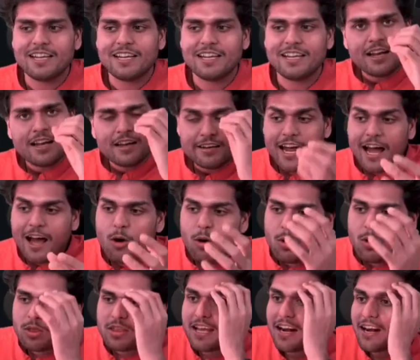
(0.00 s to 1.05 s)
Now
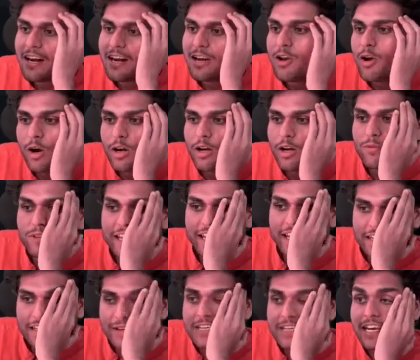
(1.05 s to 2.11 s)
there are a lot of
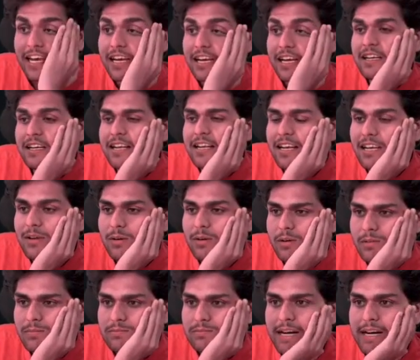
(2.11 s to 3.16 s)
things which I can tell you,
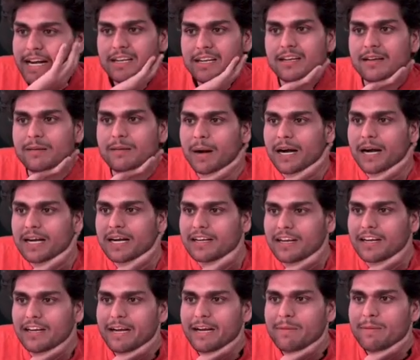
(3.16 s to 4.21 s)
right? But
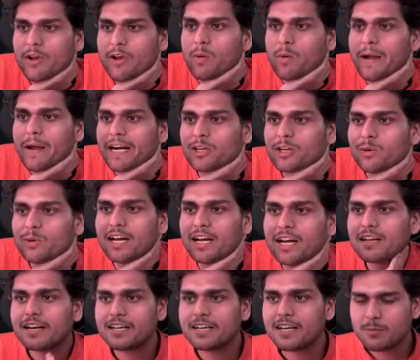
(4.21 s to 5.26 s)
let me go back to our
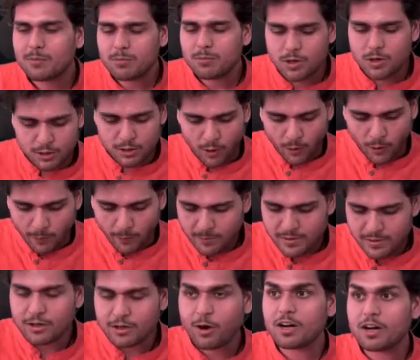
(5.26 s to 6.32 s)
github.com,
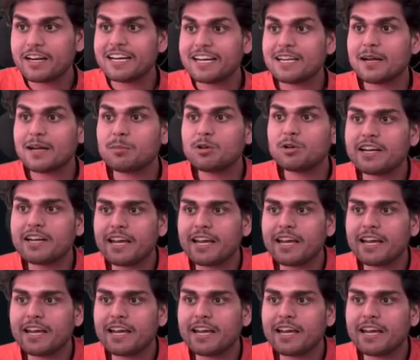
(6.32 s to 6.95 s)
not github.dev.